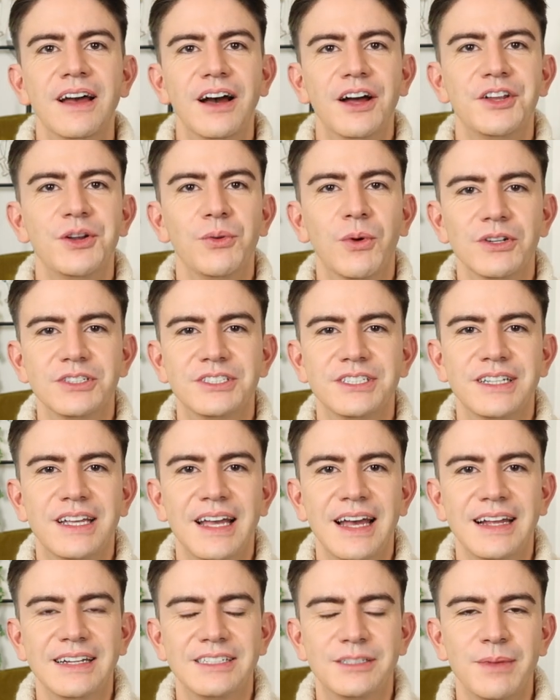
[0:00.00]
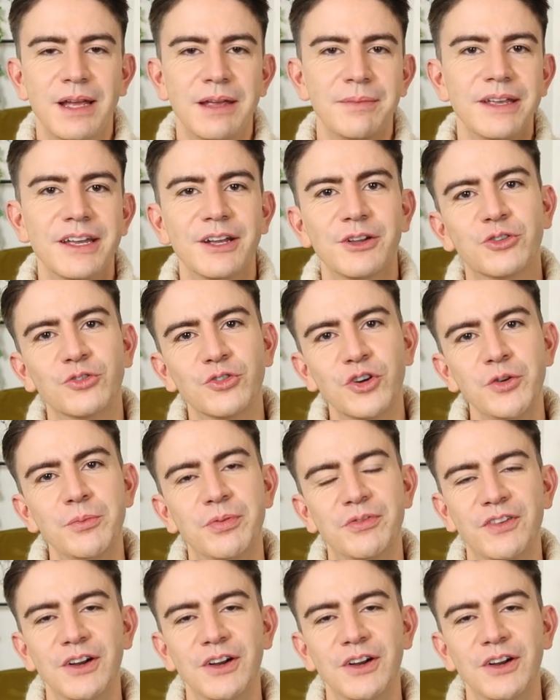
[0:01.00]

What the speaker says: and you want to get maybe a group